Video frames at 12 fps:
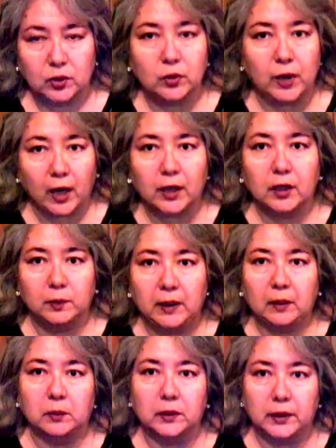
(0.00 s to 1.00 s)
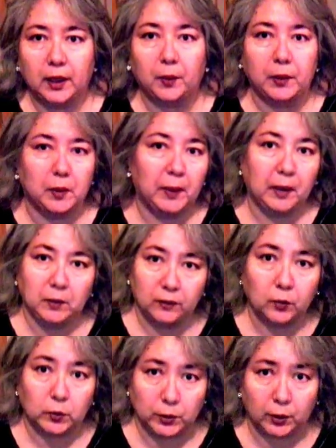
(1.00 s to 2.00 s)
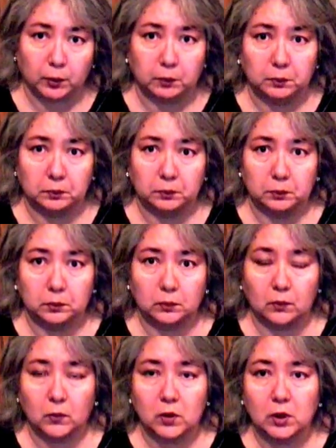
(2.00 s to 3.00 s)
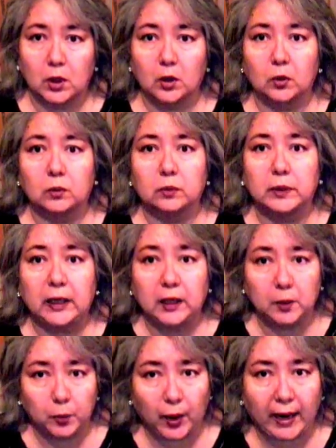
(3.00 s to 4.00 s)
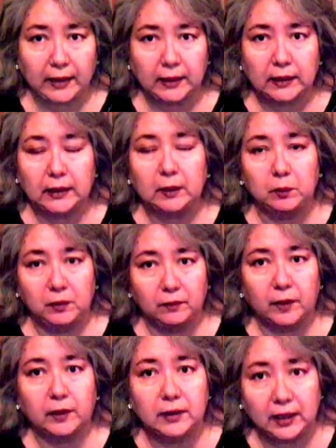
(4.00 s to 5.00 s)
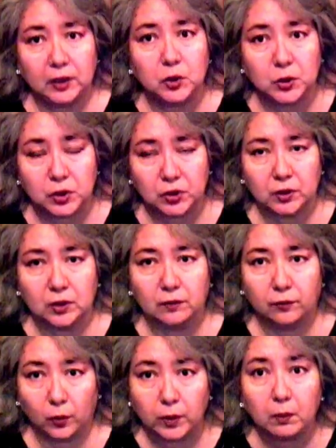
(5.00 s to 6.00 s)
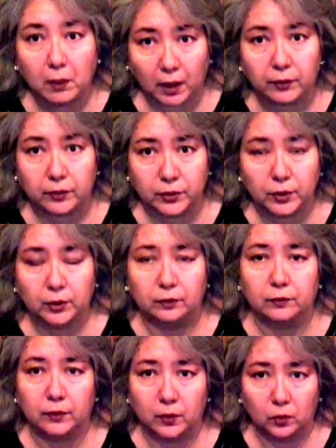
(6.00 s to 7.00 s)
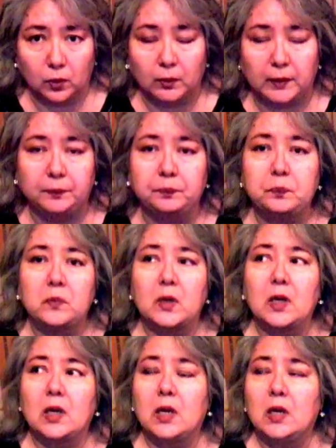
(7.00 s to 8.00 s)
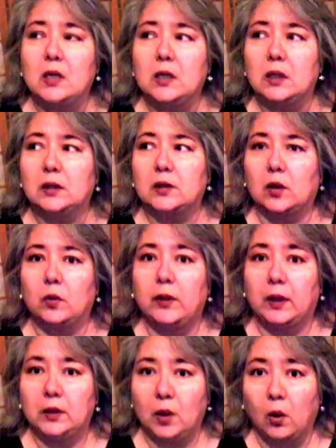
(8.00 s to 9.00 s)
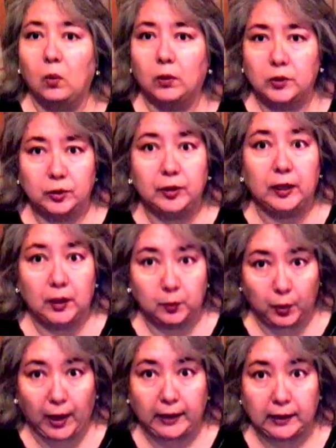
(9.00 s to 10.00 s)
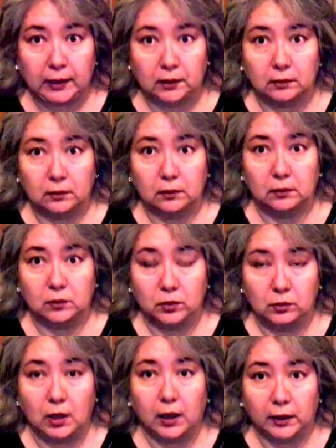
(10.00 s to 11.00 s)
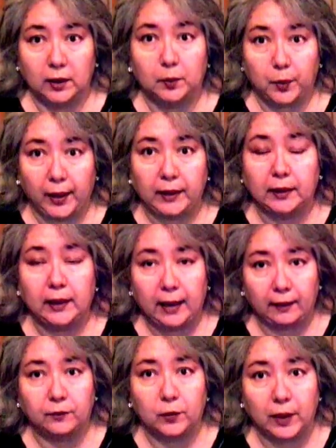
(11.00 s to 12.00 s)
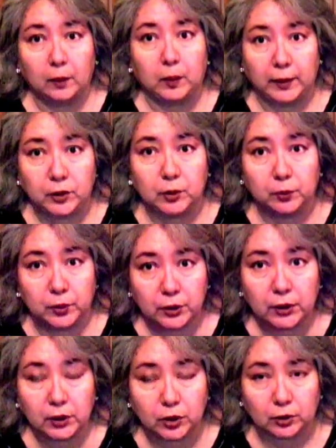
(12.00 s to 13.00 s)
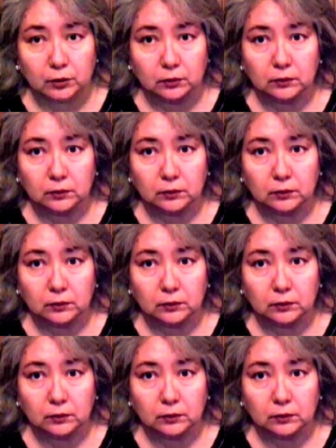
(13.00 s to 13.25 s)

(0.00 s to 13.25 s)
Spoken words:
You're not going to be able to carry the baby full term. So getting pregnant can be very dangerous for the mother too, for the woman. So they don't want you getting pregnant. Do not get pregnant after an ablation procedure.